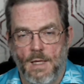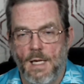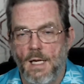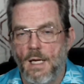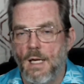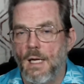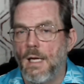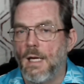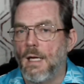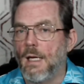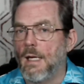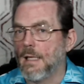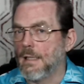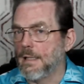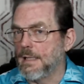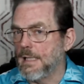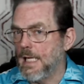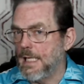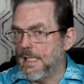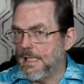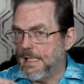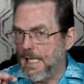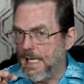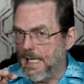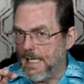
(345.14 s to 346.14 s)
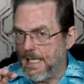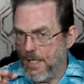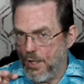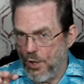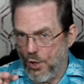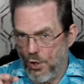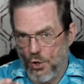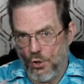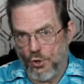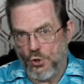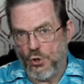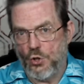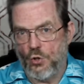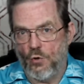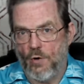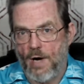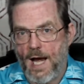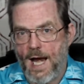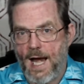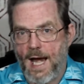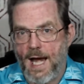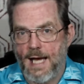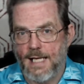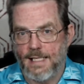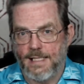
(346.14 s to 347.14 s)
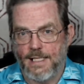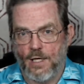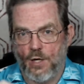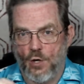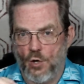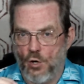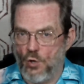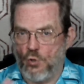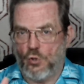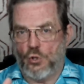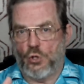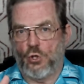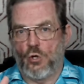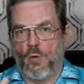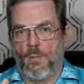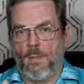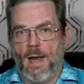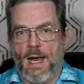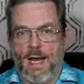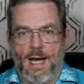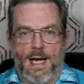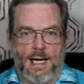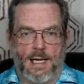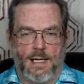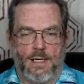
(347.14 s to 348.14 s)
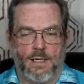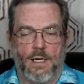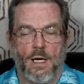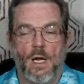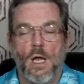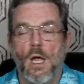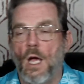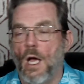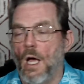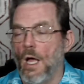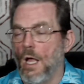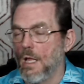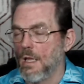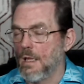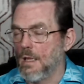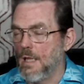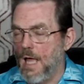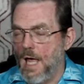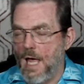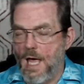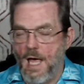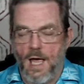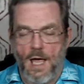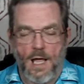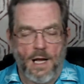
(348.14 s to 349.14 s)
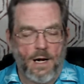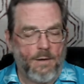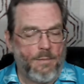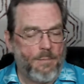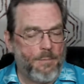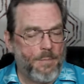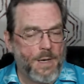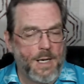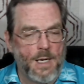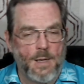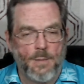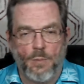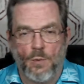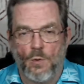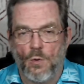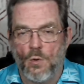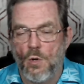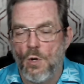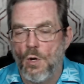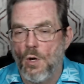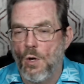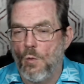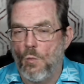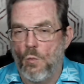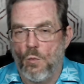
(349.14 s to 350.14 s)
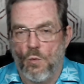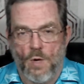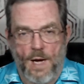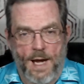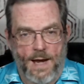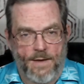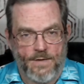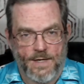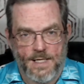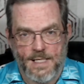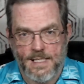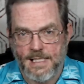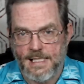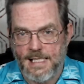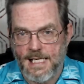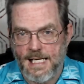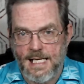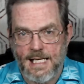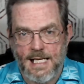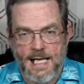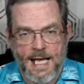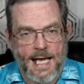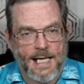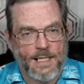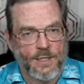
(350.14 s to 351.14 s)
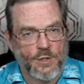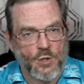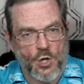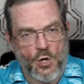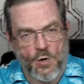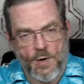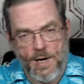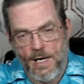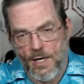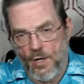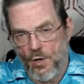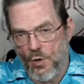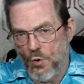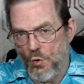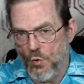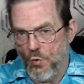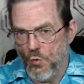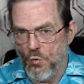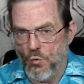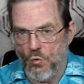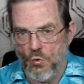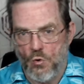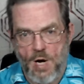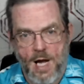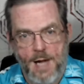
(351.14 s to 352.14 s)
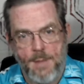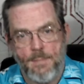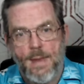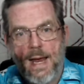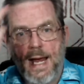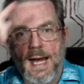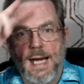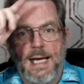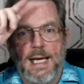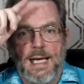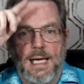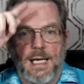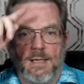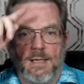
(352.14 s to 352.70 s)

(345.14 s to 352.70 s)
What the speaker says: As I say, it hurts your eyes, it hurts your mind. A lot of people will, having seen that, turn and go right back in.